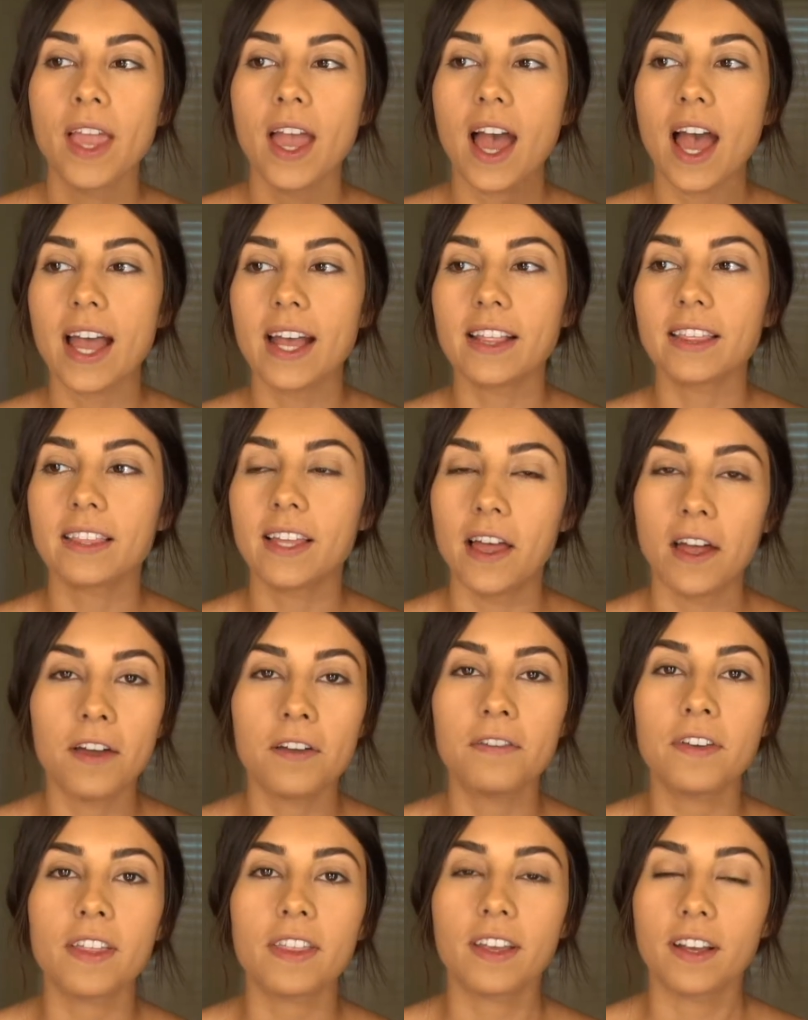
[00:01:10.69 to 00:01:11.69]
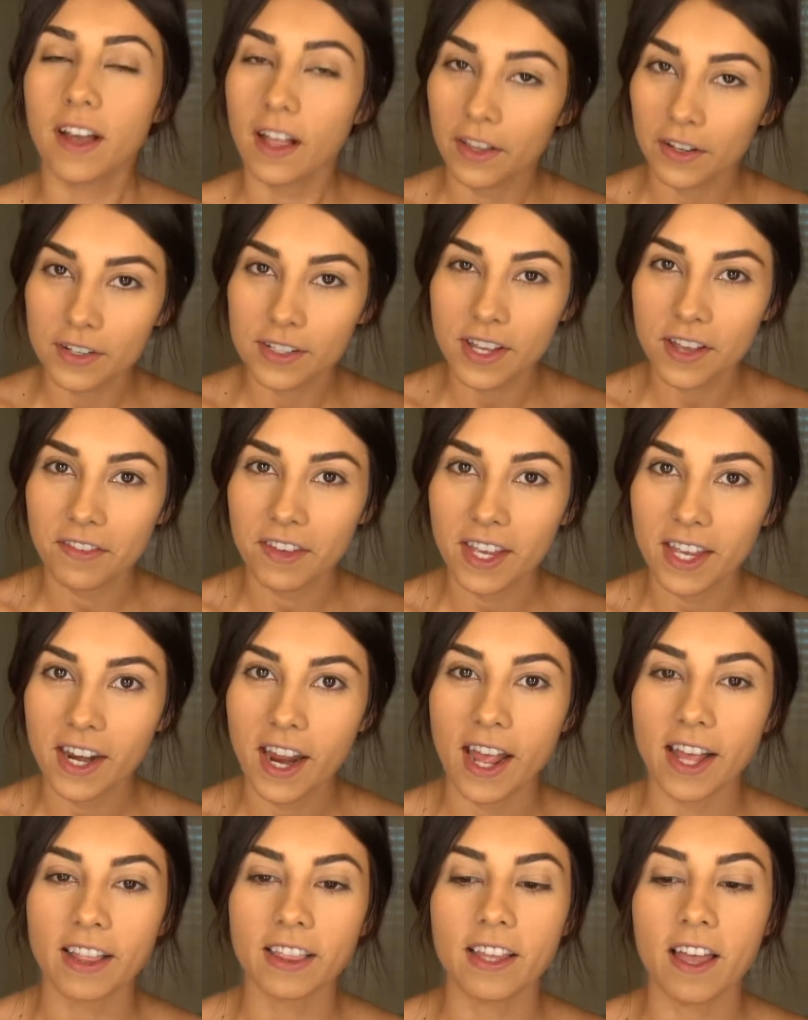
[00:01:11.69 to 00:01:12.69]
I love the colors of it.
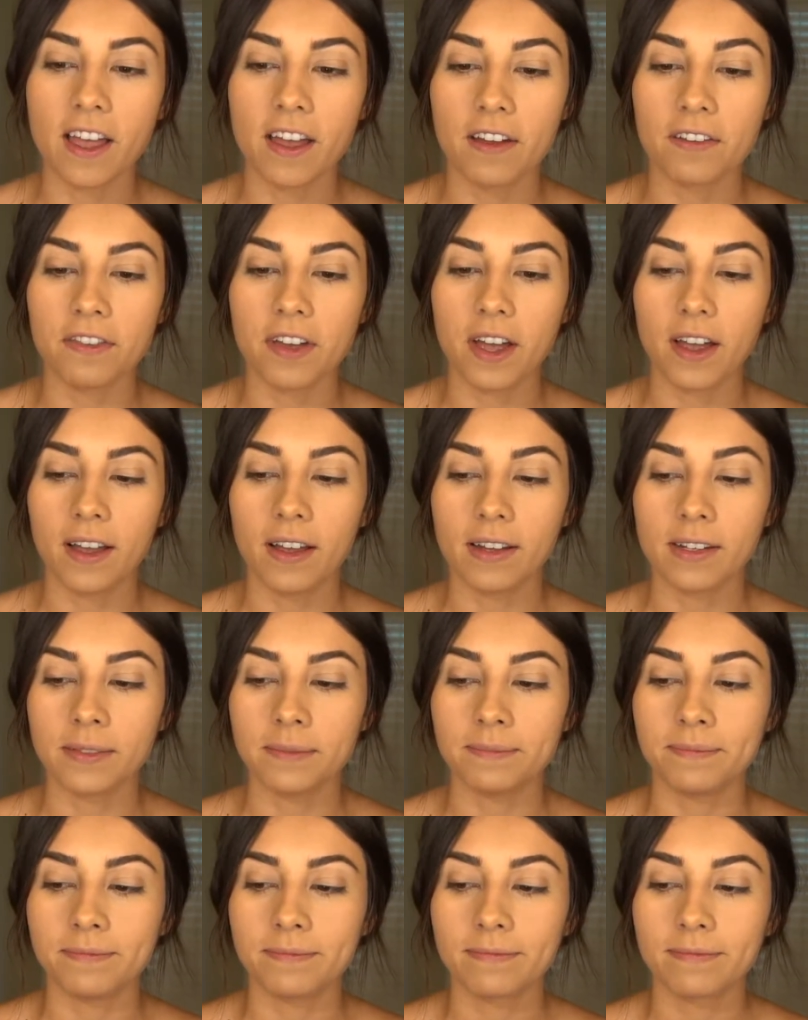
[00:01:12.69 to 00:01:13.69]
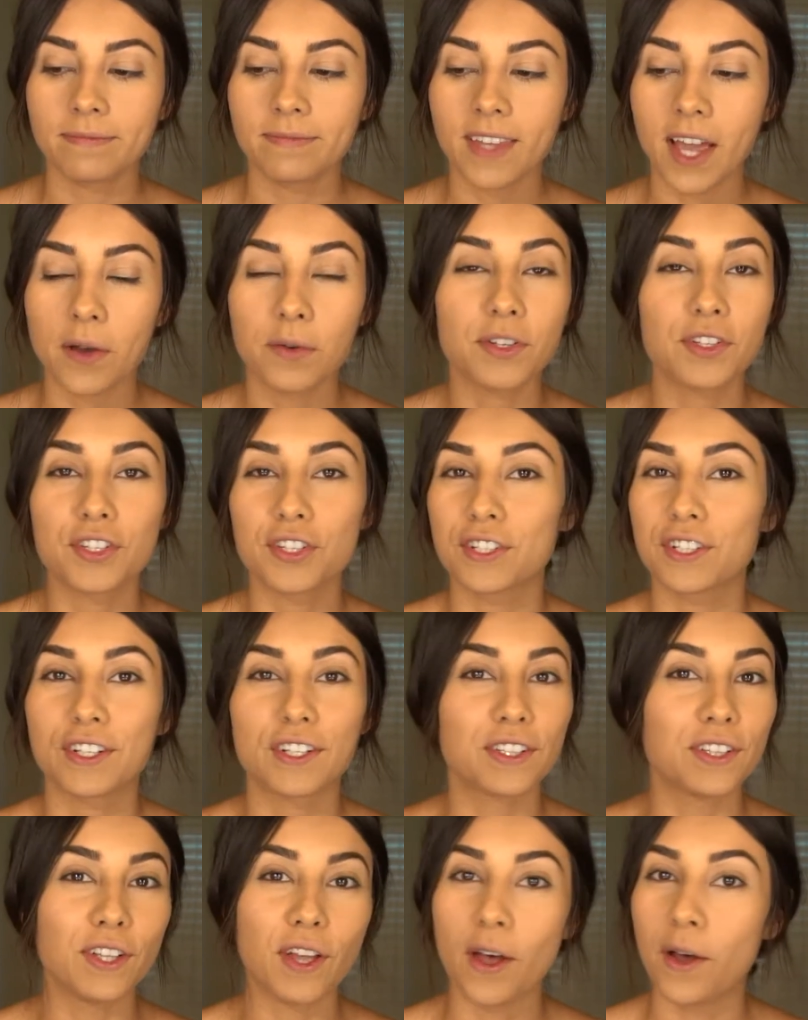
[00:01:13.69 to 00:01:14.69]
I love how it's just
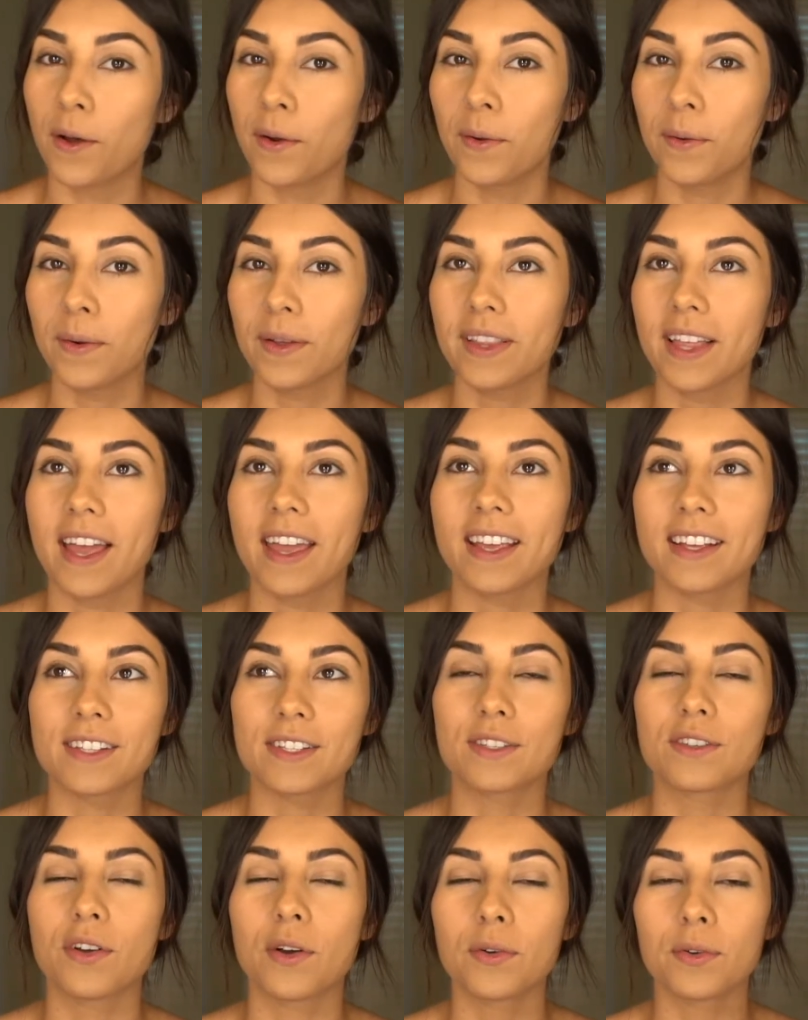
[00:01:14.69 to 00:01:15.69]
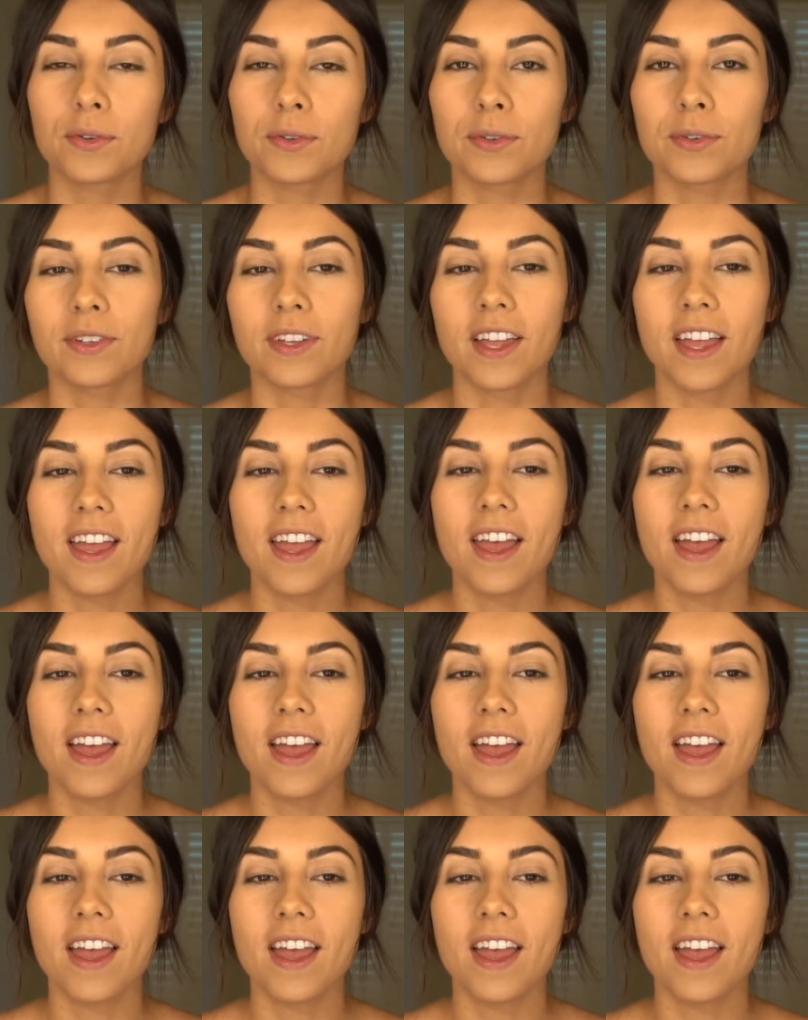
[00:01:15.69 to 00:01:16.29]
glow, like it's total